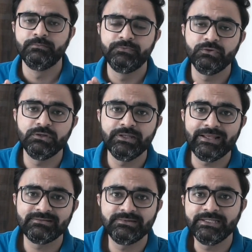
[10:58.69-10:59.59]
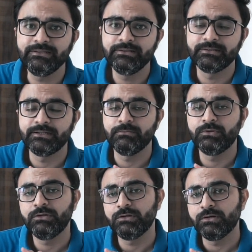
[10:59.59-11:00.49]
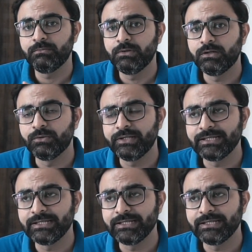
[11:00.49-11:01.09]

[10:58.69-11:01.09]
So the next thing that I'm going to talk about